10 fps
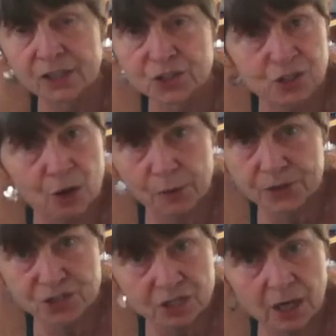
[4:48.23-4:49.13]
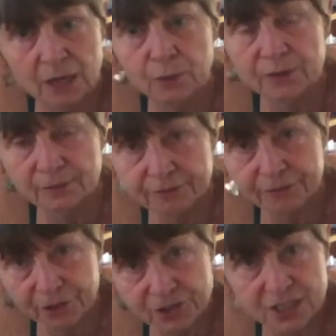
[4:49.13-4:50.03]
You should always start with the
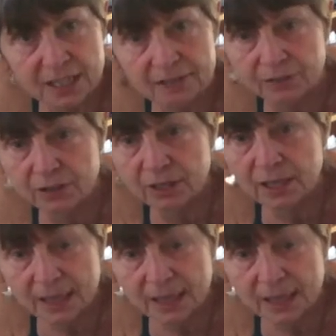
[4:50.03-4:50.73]
first level,